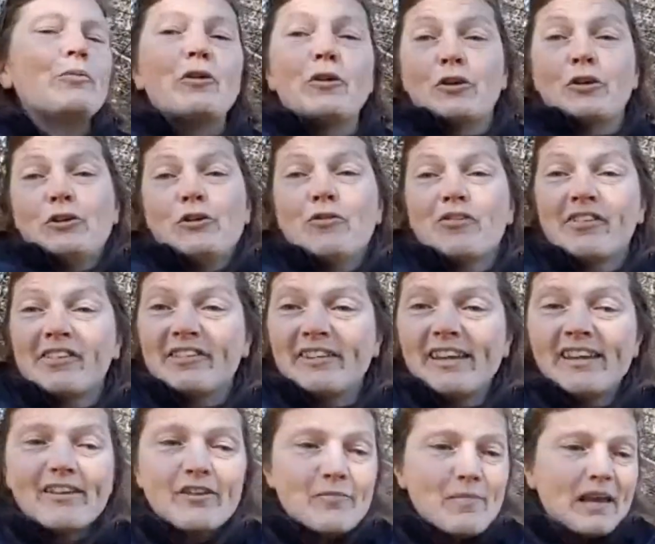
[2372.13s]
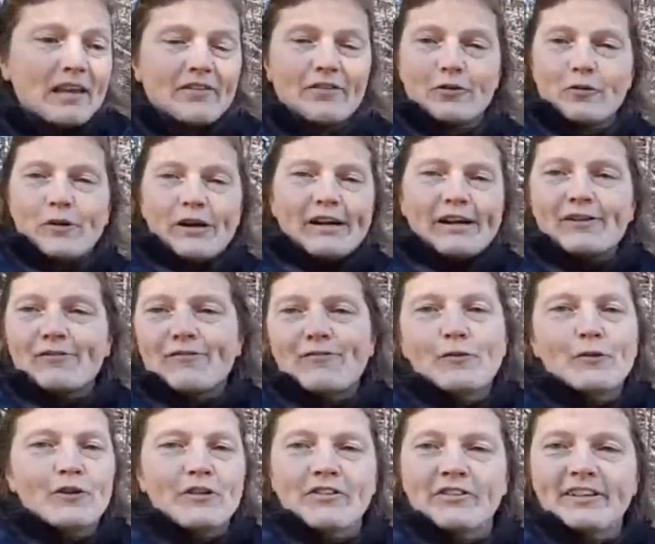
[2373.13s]
You can use sticks, make a square out of
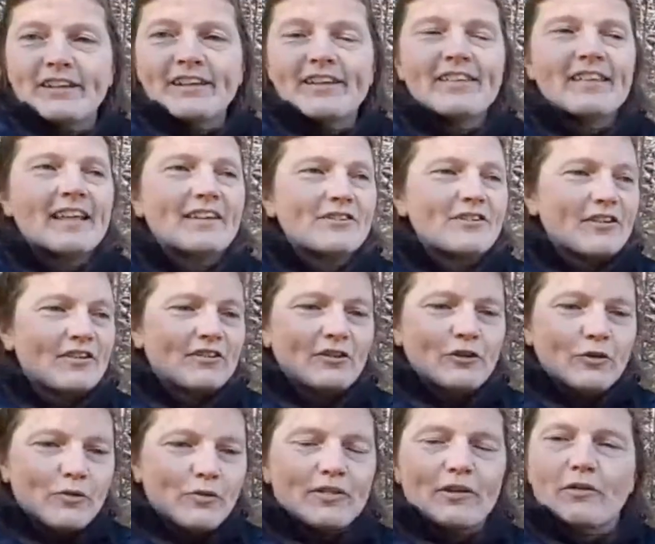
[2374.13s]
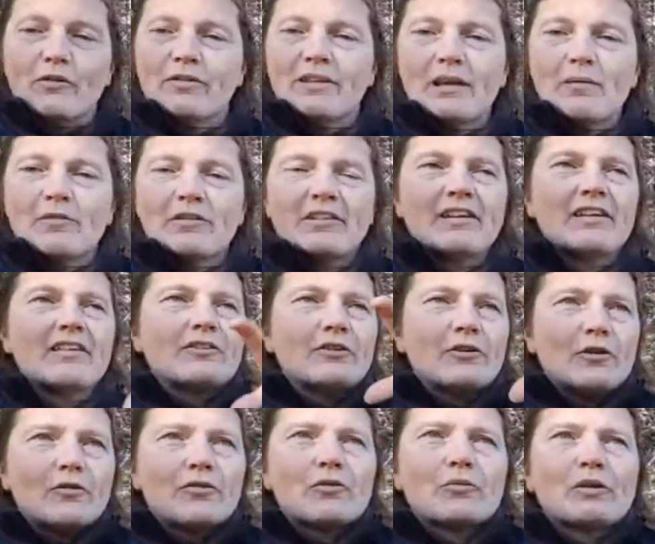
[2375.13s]
4 sticks and just use those same sticks to
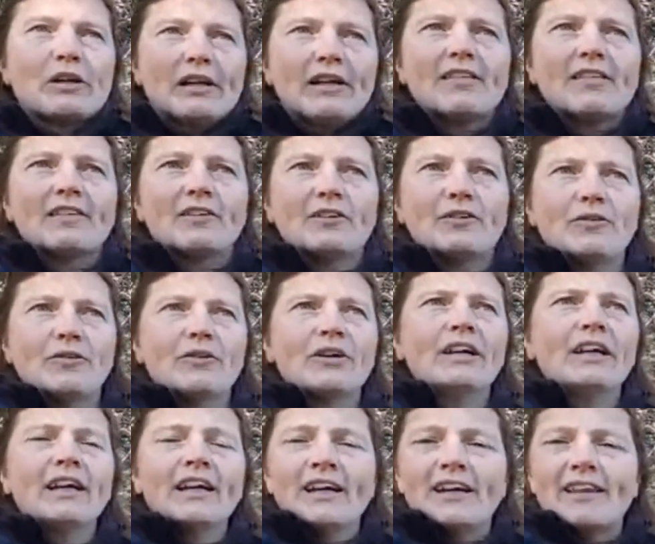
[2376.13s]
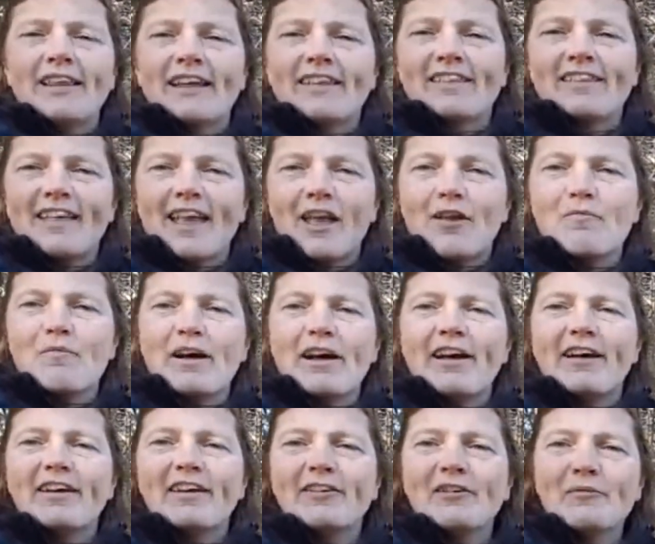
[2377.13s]
go somewhere else and do that same
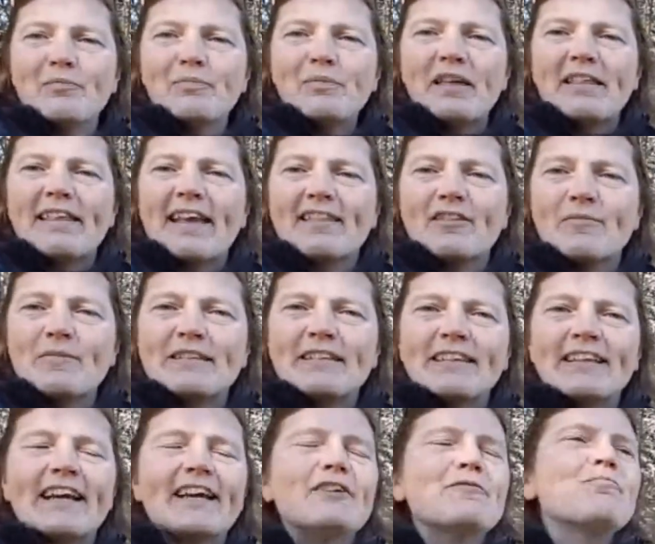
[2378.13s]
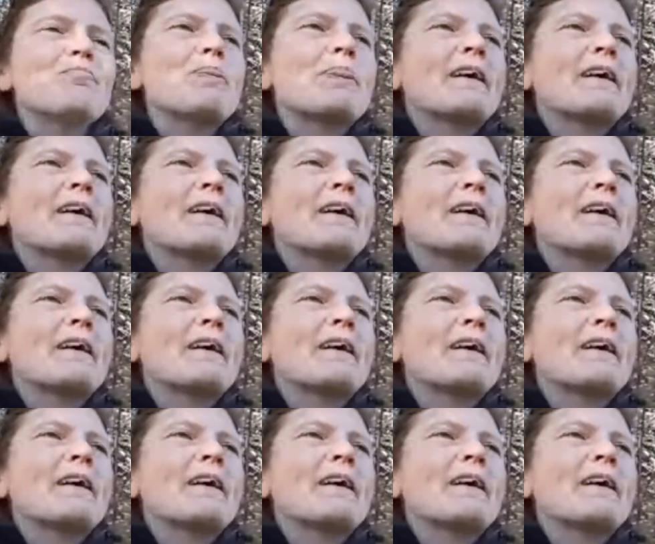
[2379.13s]
assessment again.